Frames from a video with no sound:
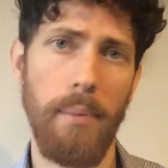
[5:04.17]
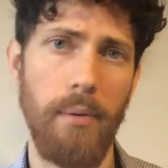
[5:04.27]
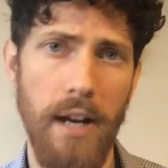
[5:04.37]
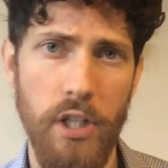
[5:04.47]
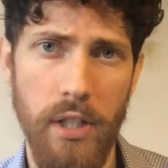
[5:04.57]

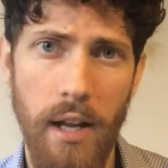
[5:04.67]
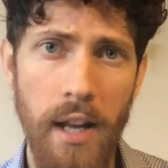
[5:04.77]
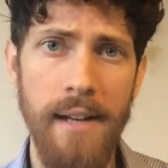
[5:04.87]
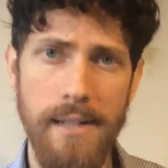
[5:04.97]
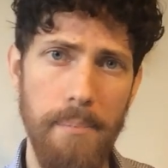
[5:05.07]
depression.
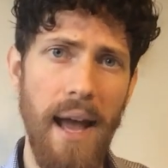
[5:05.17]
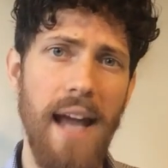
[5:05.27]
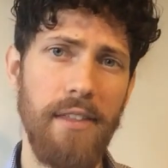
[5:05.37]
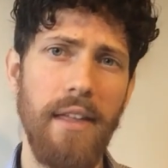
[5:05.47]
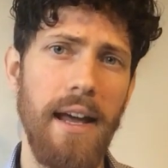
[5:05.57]
To
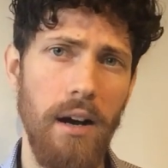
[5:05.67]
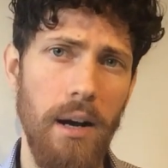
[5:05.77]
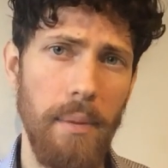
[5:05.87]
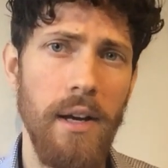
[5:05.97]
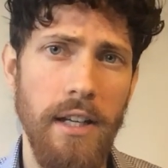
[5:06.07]
back that
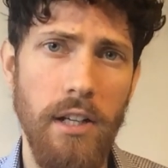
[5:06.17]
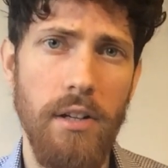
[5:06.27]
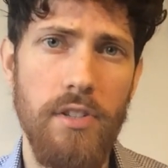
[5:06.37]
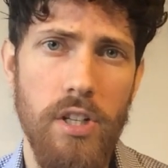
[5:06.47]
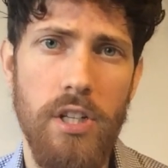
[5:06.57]
up,
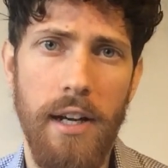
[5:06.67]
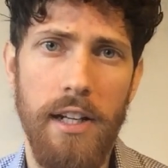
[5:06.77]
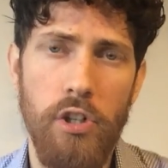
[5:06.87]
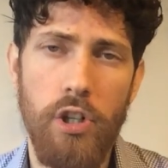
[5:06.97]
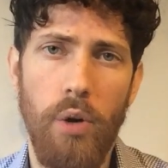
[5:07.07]
here is a
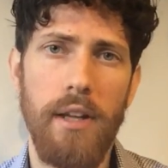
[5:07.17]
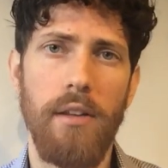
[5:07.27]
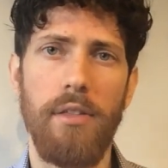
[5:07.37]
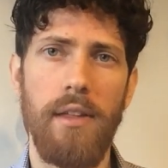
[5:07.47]
study showing